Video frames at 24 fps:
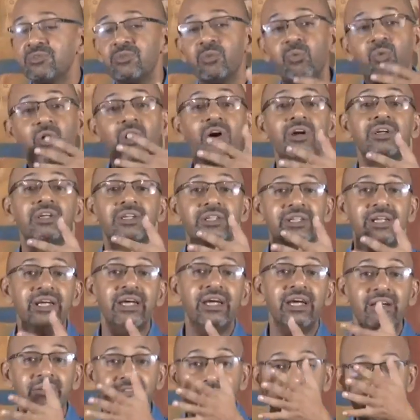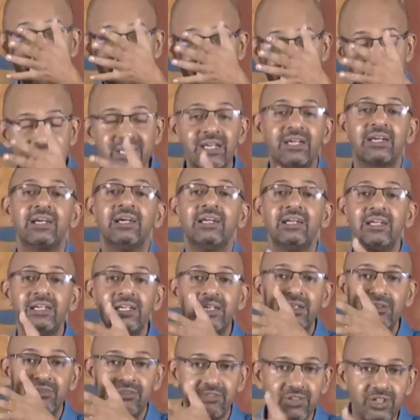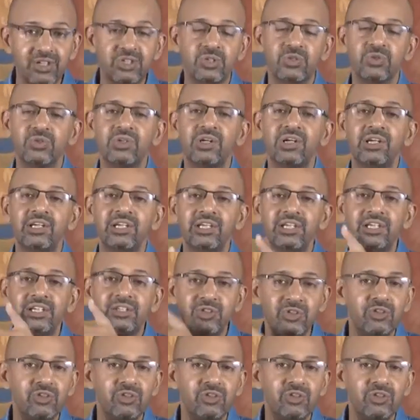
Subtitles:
of what they physically, visually,